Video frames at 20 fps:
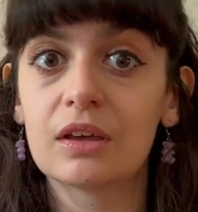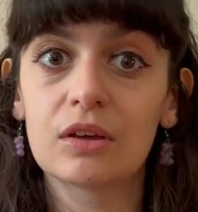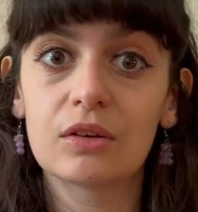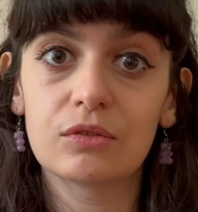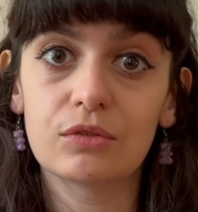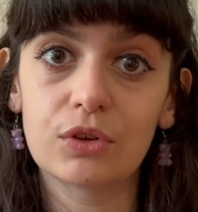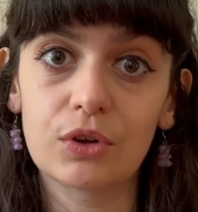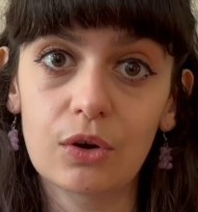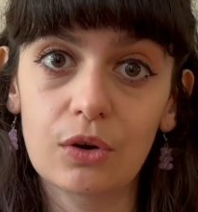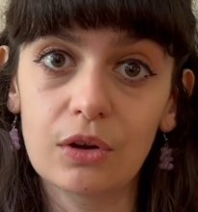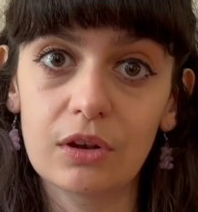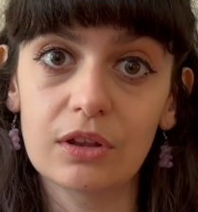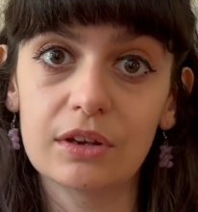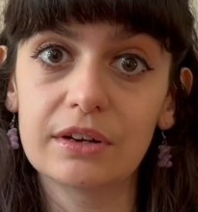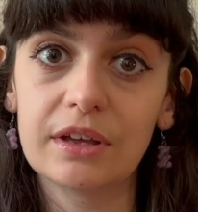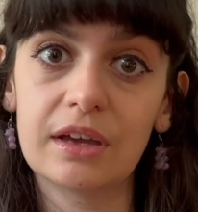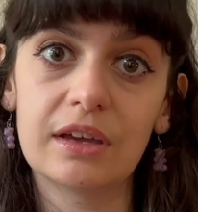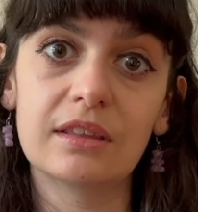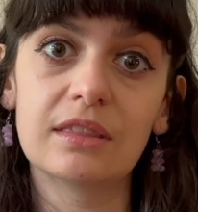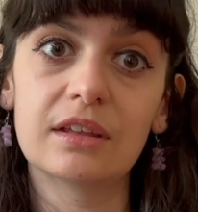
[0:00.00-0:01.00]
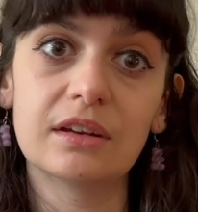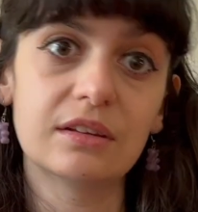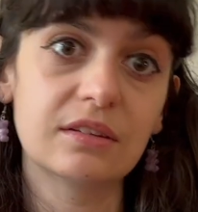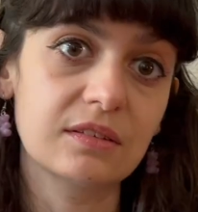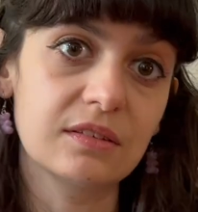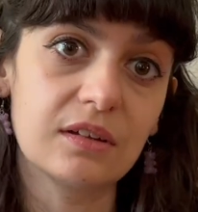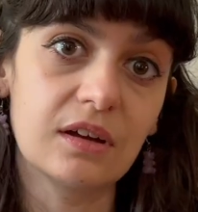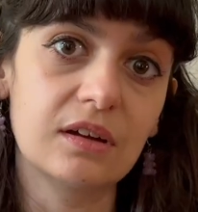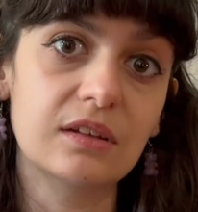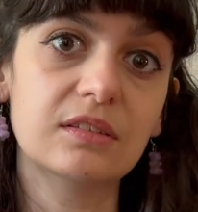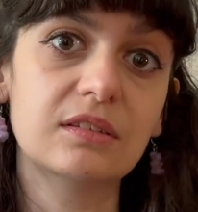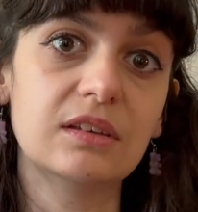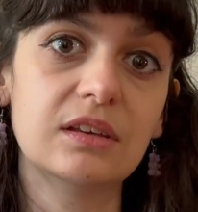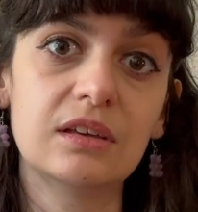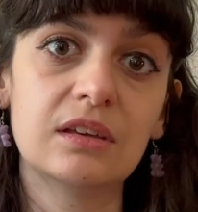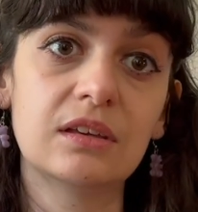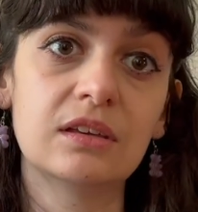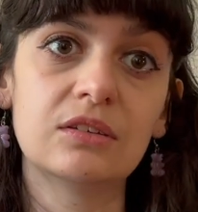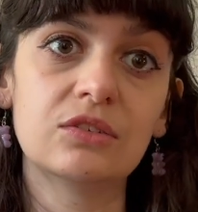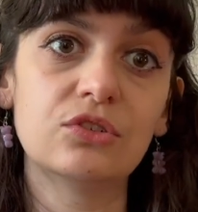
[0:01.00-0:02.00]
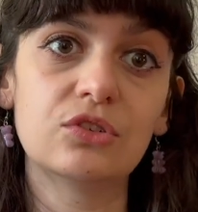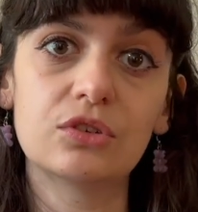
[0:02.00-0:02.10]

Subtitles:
for your holiday and then it's dirty and